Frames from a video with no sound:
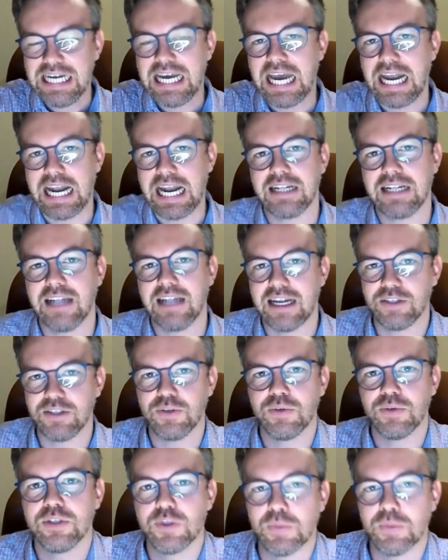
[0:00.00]
And that led
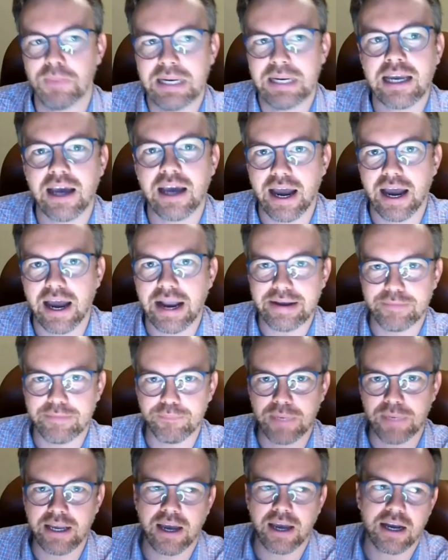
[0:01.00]
to, to MiniHack.
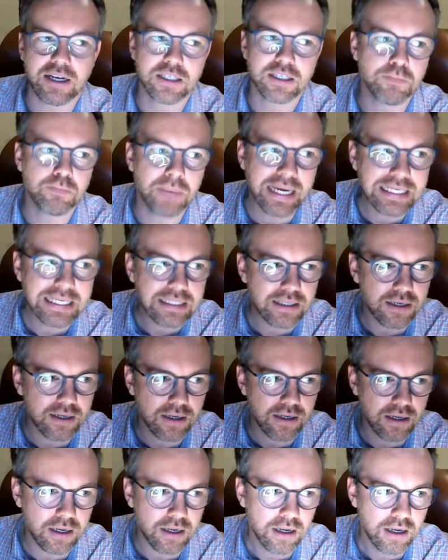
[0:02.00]
MiniHack is
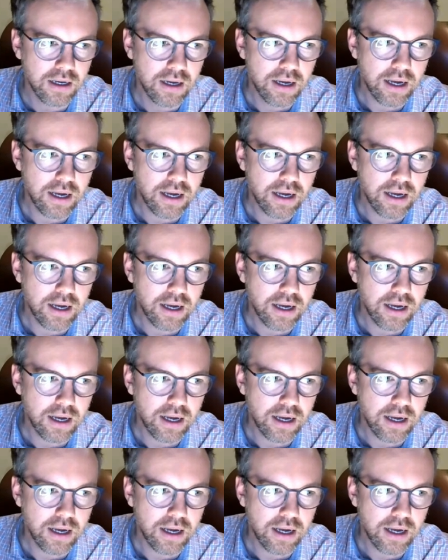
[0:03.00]
basically